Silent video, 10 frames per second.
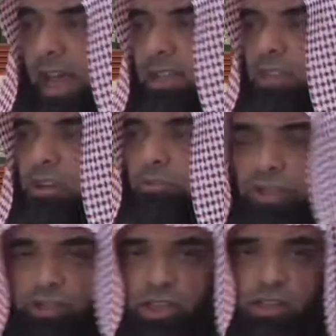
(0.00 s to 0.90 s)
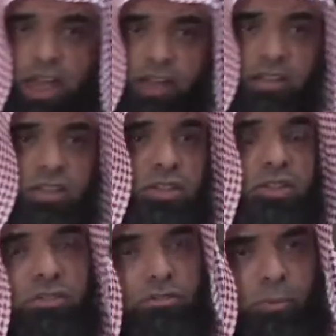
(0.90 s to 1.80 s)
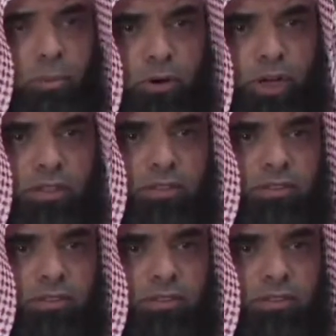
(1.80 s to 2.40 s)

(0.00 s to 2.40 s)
has a narration that is reported